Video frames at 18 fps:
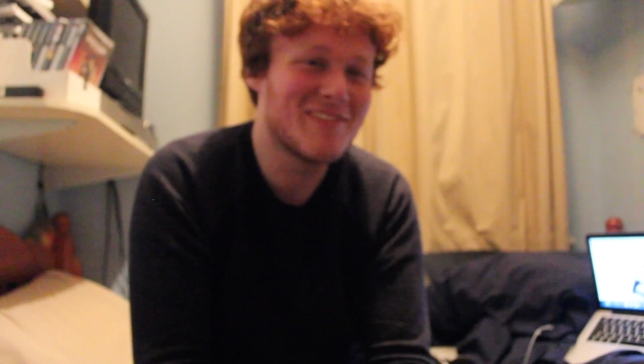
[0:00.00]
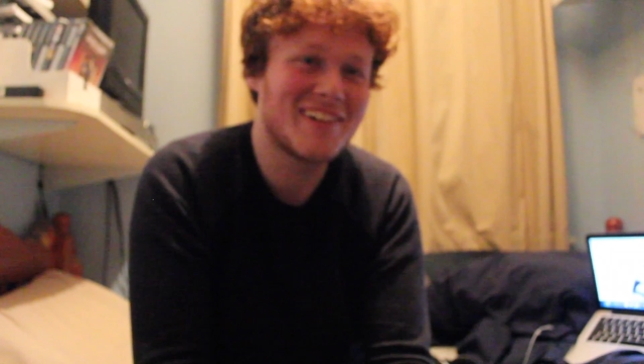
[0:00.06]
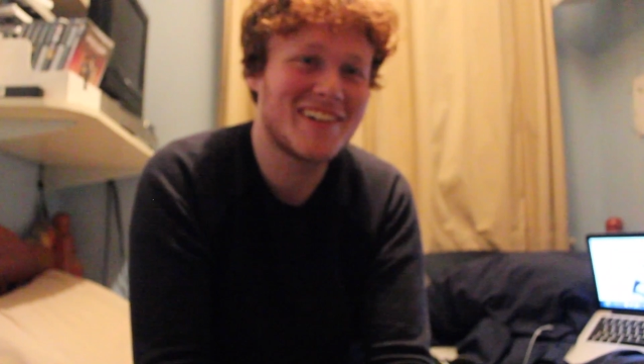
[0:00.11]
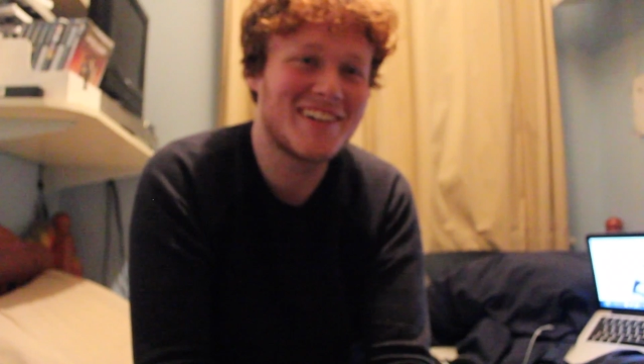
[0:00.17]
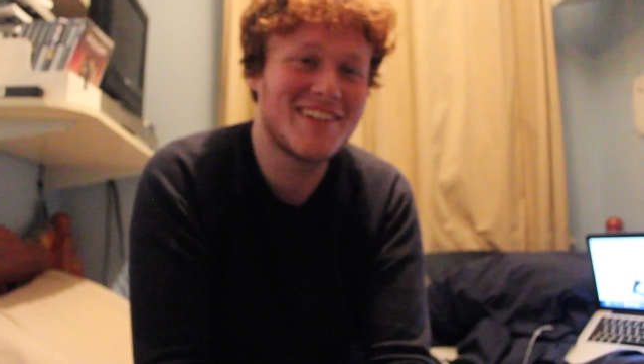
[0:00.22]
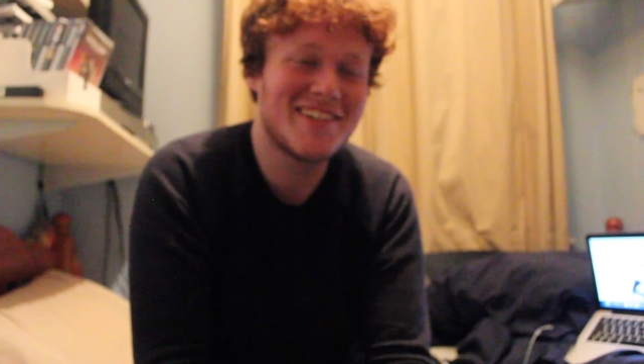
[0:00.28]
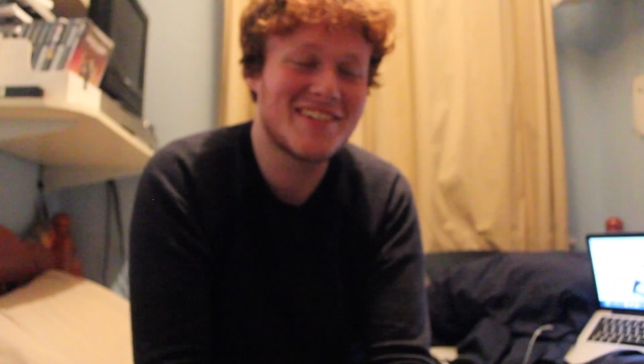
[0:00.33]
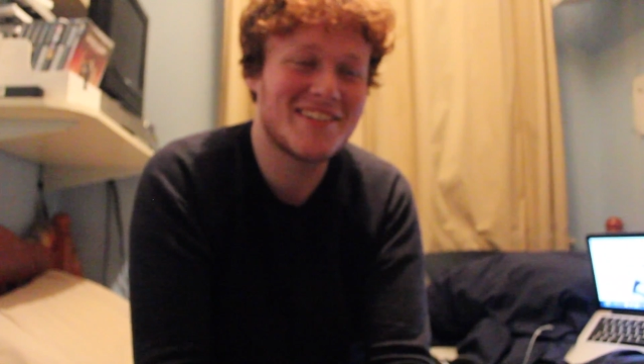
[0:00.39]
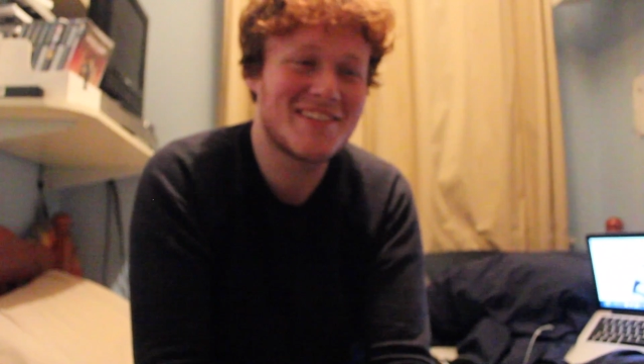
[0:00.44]
but
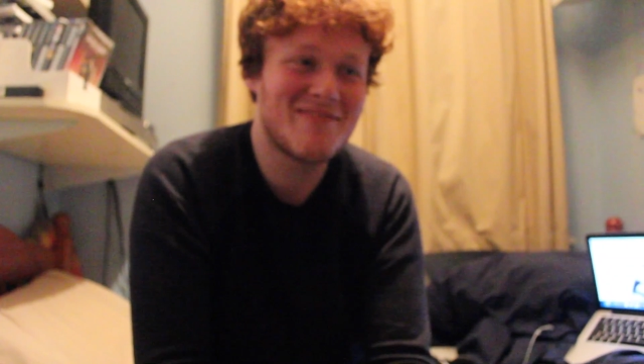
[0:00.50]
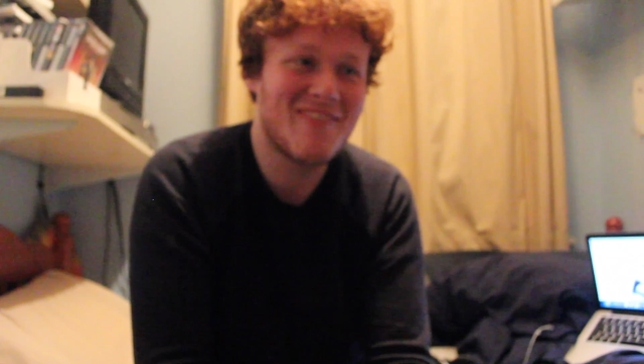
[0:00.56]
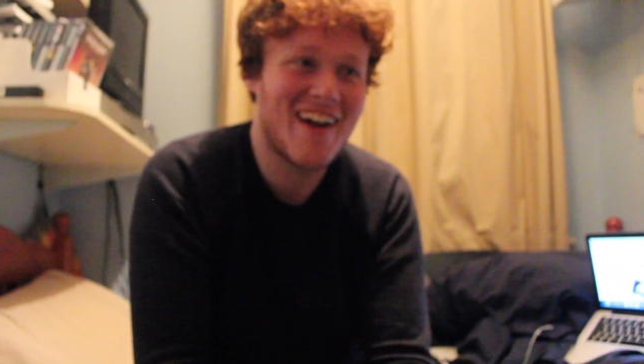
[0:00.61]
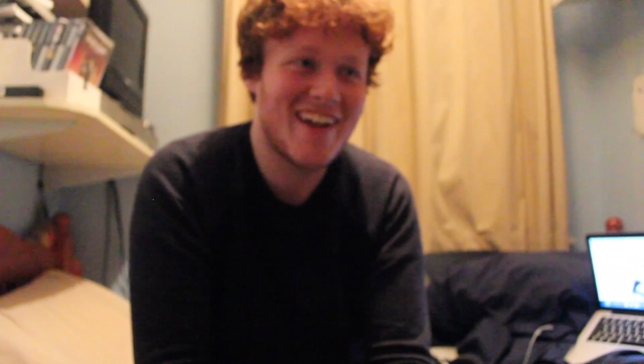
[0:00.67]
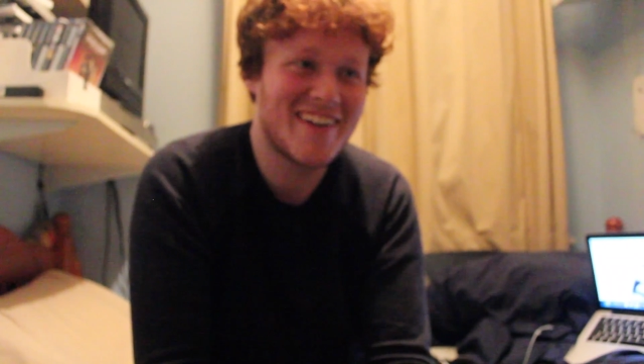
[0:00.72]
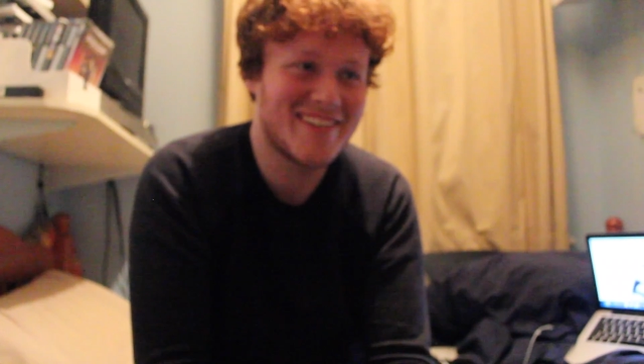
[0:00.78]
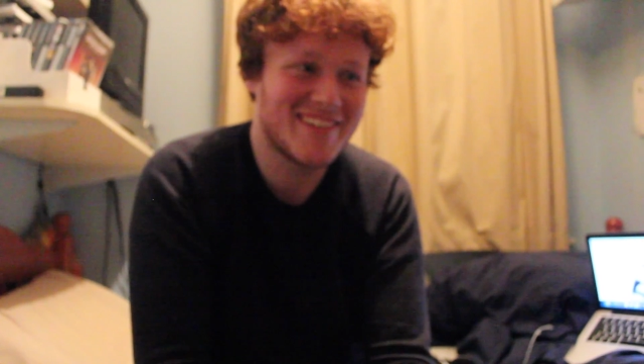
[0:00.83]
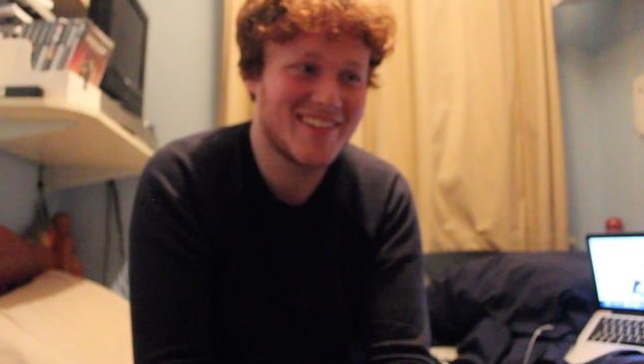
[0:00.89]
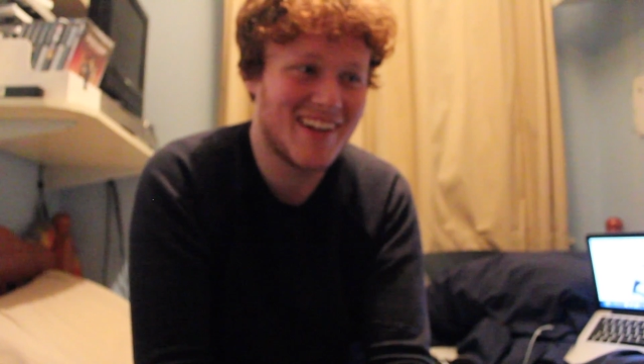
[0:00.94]
could you just
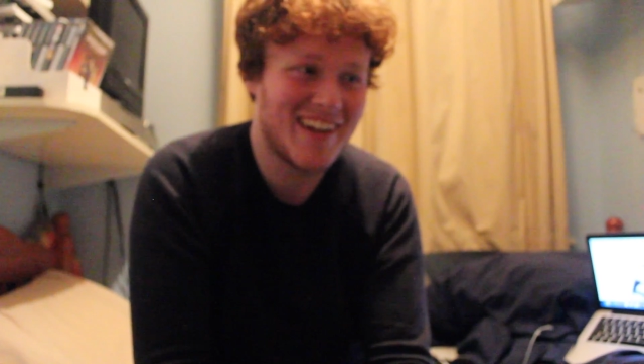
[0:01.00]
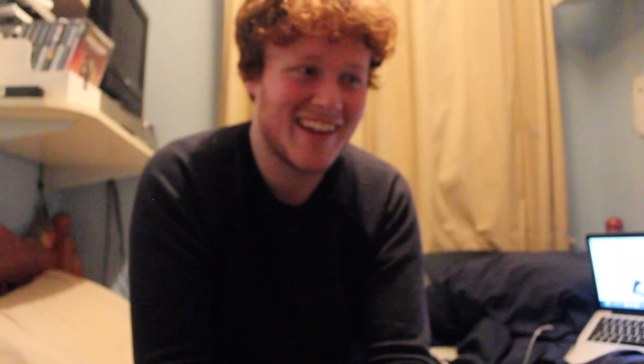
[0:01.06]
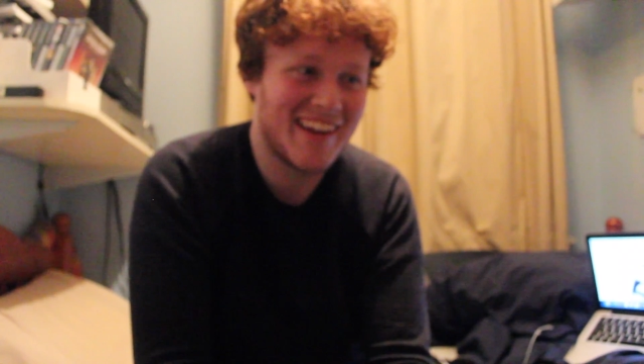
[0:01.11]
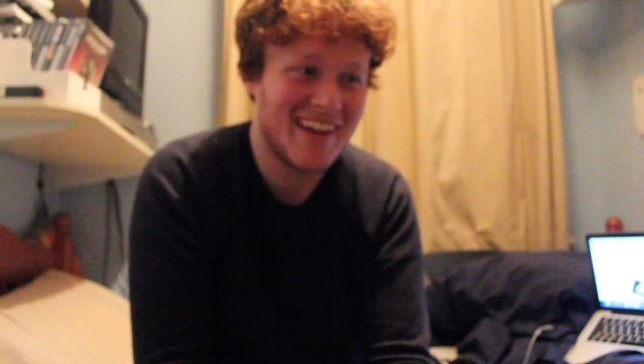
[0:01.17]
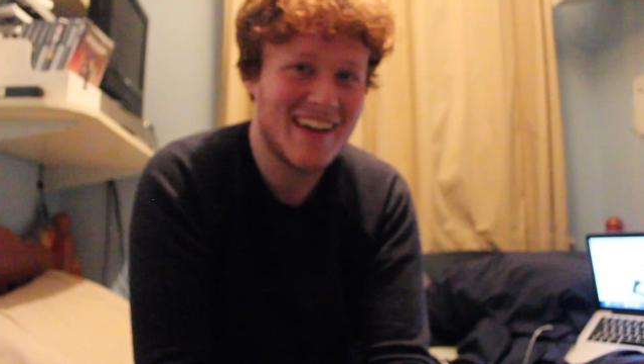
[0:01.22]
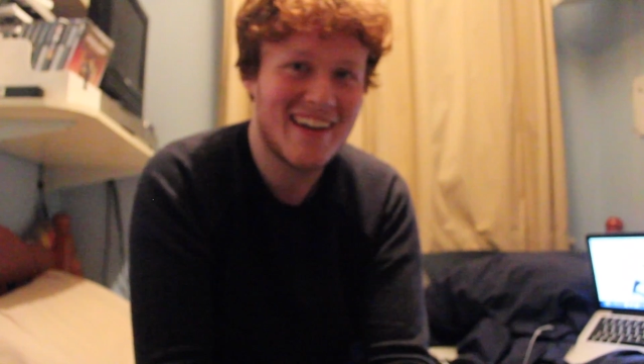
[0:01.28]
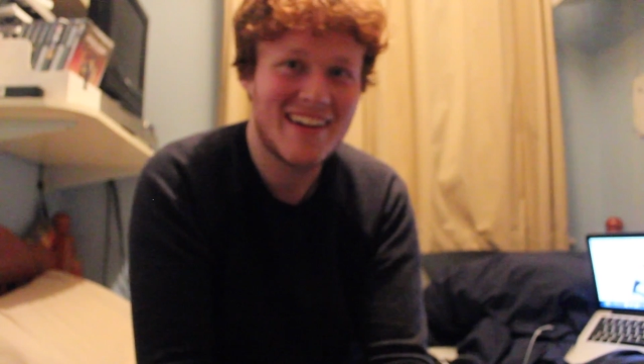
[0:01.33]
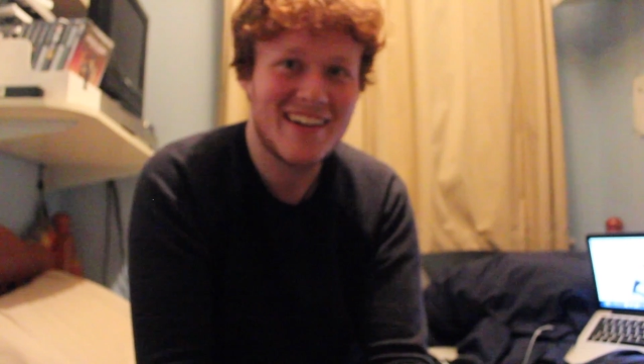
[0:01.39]
imagine like